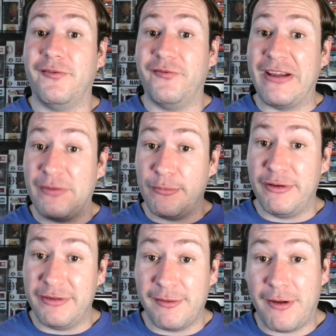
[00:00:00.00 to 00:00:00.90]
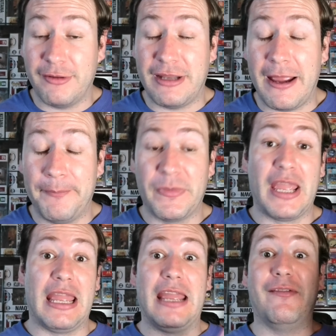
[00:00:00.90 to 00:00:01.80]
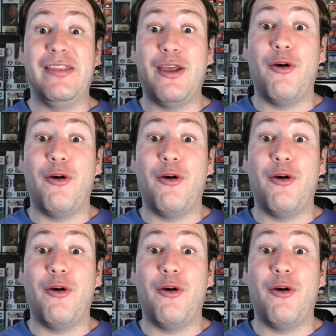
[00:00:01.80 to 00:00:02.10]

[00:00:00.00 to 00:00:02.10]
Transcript: favorite movies of all time even though